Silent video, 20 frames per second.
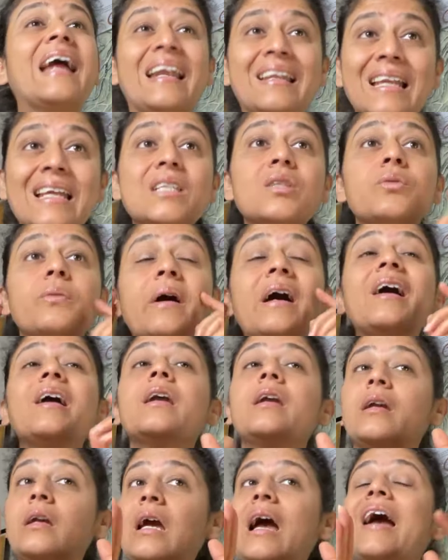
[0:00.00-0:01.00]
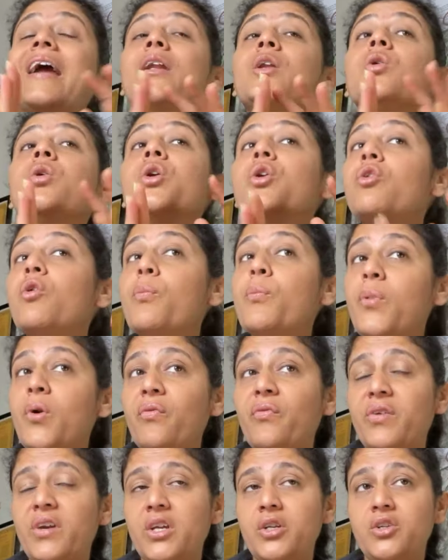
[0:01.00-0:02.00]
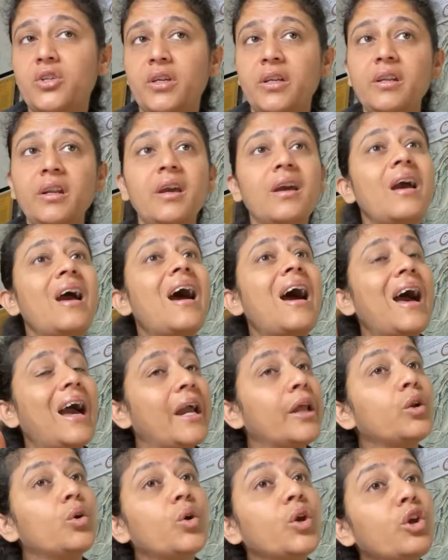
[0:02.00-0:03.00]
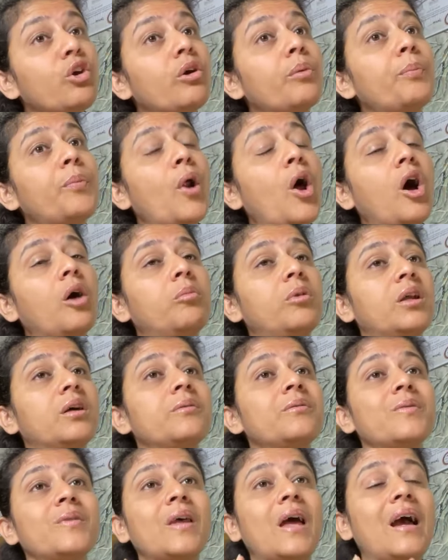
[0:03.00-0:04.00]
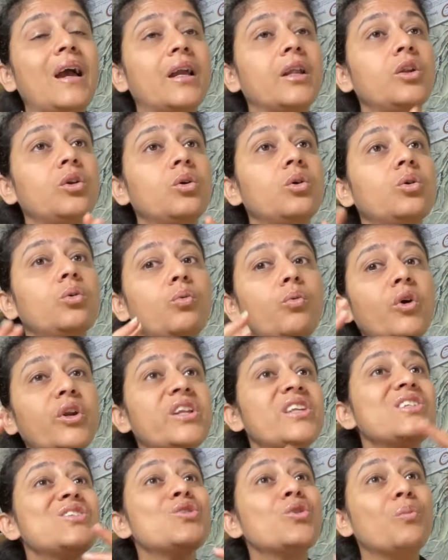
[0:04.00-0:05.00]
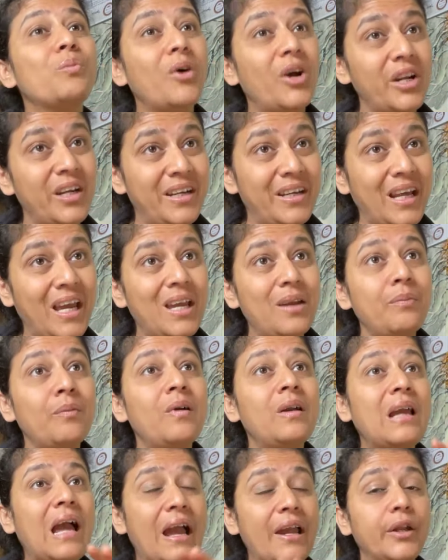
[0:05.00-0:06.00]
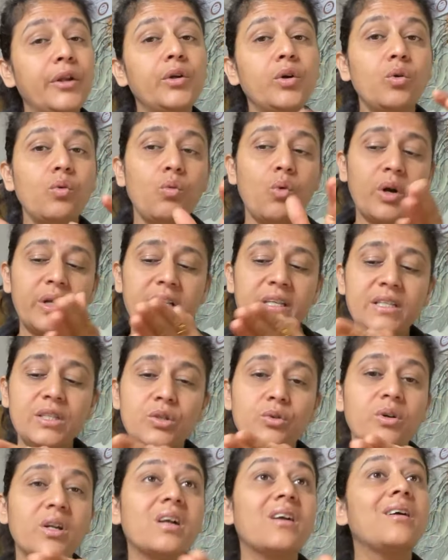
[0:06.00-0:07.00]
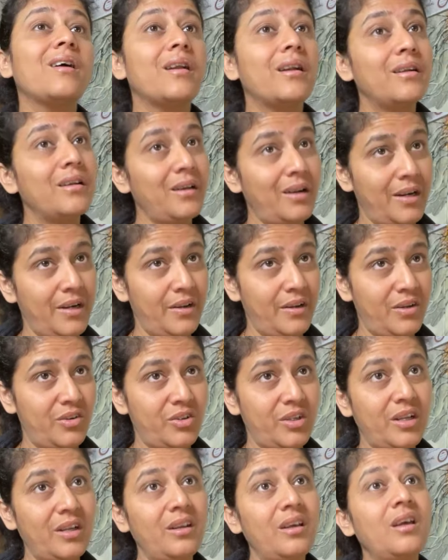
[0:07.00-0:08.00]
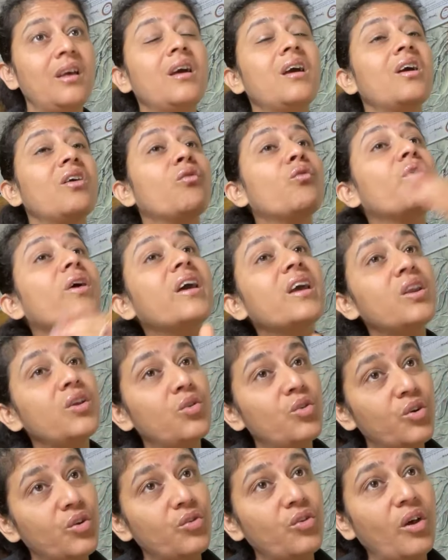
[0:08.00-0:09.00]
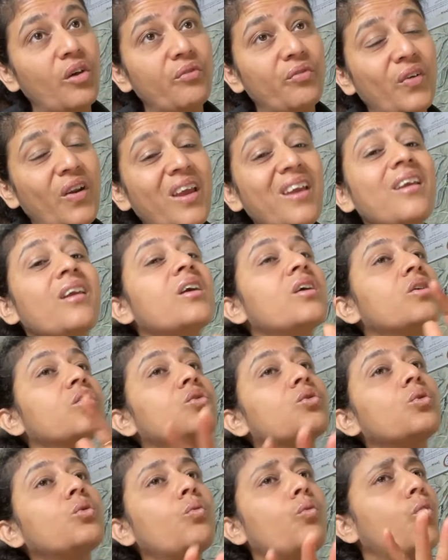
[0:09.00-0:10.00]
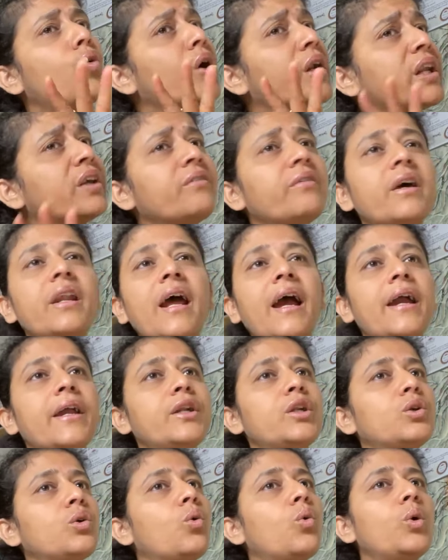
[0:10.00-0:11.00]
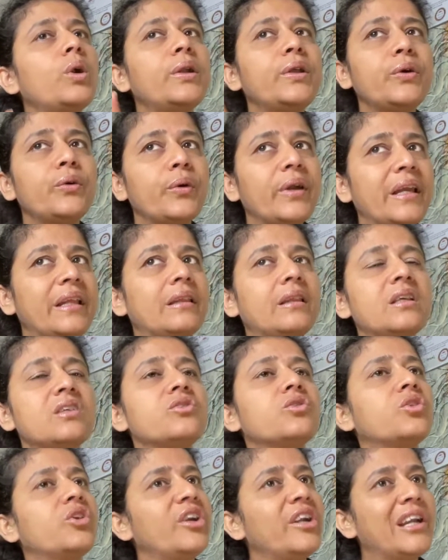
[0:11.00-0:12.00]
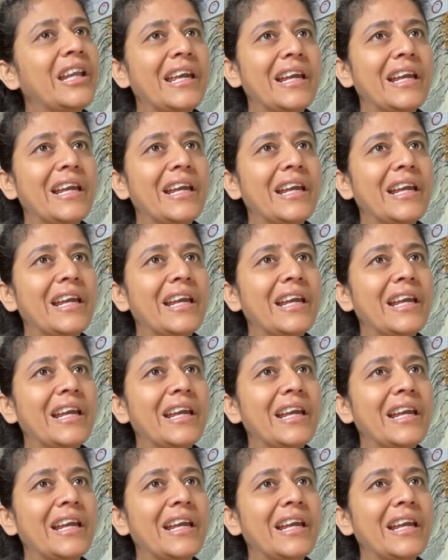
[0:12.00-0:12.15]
and that's why I know your profession, I know your problems, I know what is your body type, I know what is your current condition, where you are suffering. So whatever I told you in this 3-day